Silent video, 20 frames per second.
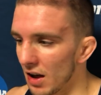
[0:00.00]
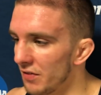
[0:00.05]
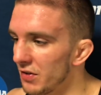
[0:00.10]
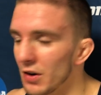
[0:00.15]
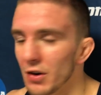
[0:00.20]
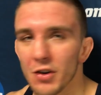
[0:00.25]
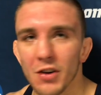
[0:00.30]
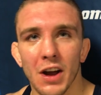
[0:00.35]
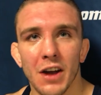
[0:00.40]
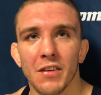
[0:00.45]
I
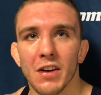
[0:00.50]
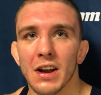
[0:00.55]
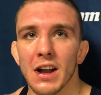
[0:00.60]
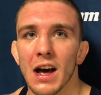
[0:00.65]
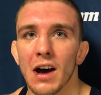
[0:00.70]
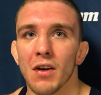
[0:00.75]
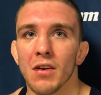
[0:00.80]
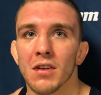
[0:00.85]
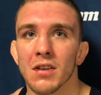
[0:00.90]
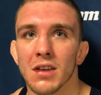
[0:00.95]
feel great right
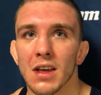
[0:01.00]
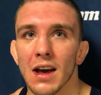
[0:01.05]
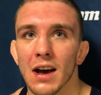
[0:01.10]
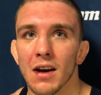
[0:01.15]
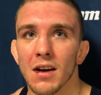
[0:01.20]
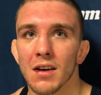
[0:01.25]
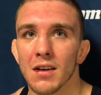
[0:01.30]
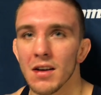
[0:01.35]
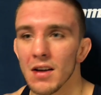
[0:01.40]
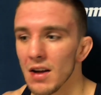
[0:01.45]
now.
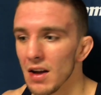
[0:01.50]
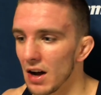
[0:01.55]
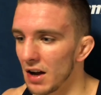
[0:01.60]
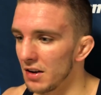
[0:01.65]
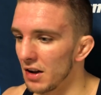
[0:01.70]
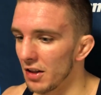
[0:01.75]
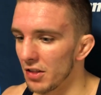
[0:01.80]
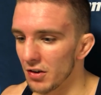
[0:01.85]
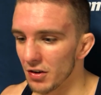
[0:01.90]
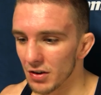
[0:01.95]
Yeah.
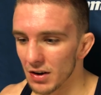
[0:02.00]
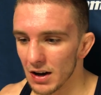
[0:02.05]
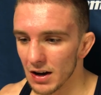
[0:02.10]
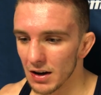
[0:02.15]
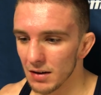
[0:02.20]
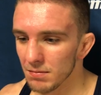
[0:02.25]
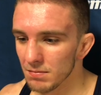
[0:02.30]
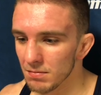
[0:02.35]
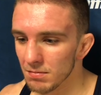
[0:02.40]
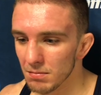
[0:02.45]

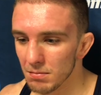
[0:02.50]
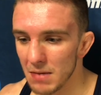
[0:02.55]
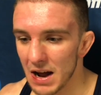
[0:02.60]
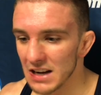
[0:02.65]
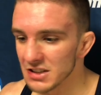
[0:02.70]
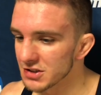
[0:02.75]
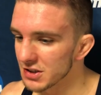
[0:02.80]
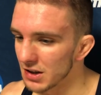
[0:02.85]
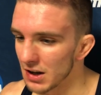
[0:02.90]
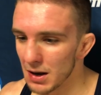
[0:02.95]
Another
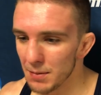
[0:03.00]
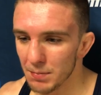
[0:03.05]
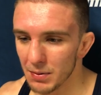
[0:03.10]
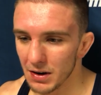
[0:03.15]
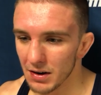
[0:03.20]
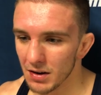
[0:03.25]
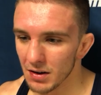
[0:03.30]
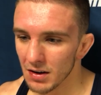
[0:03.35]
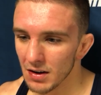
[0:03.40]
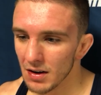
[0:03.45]
match tonight,
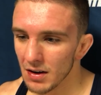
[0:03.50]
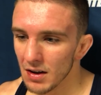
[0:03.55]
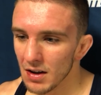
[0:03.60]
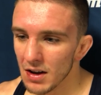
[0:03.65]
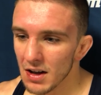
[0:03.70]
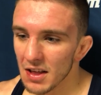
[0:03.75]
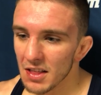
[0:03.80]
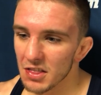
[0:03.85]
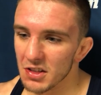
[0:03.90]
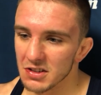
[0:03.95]
but
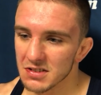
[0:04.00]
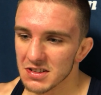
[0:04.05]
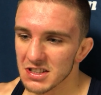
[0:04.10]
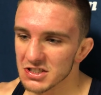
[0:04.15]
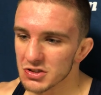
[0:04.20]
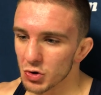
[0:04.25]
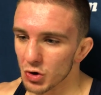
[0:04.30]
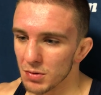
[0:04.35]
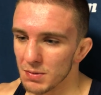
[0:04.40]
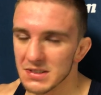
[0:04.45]

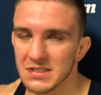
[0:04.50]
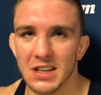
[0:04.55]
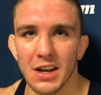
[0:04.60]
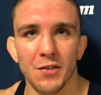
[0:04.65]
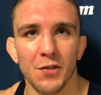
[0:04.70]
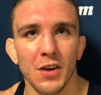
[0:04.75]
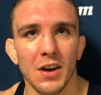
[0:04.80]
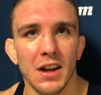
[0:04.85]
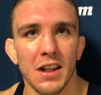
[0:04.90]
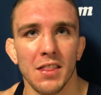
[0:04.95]
this tournament's
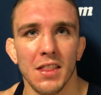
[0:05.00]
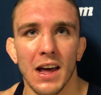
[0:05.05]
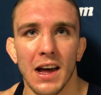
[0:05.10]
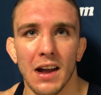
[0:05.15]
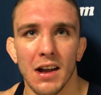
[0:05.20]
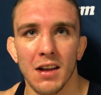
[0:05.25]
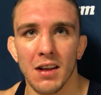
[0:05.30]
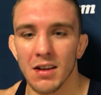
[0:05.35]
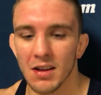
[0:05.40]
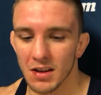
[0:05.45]
different in
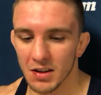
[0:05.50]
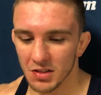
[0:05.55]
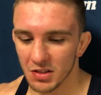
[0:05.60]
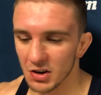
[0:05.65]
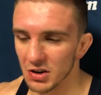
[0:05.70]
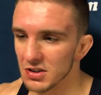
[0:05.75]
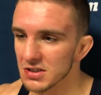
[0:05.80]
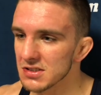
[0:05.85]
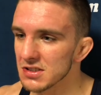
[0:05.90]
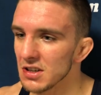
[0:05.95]
that
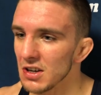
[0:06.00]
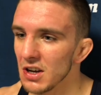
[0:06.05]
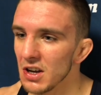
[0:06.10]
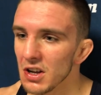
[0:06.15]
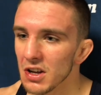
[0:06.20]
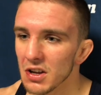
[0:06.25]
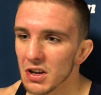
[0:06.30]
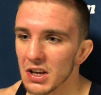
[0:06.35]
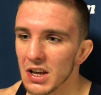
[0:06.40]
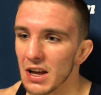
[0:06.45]

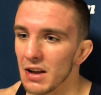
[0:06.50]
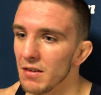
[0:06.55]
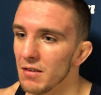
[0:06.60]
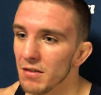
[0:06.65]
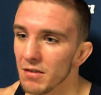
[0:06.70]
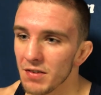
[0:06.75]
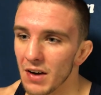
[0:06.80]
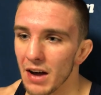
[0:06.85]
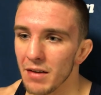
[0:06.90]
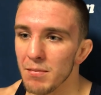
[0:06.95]
you get
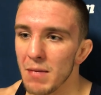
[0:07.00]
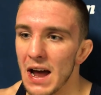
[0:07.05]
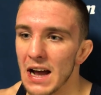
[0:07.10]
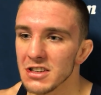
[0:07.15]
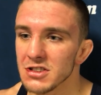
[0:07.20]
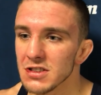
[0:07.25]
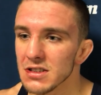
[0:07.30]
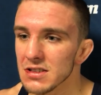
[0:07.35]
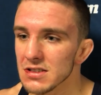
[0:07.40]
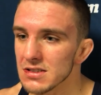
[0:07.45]
five
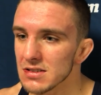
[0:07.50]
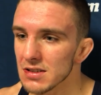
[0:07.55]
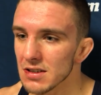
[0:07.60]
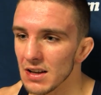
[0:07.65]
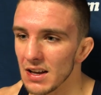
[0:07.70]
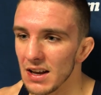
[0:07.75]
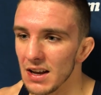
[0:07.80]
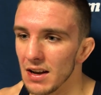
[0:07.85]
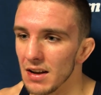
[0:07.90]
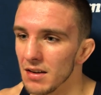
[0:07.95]
matches
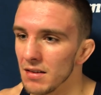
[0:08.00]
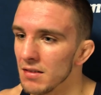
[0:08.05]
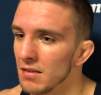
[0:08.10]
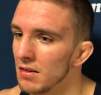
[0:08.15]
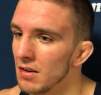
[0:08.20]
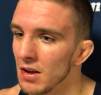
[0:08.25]
in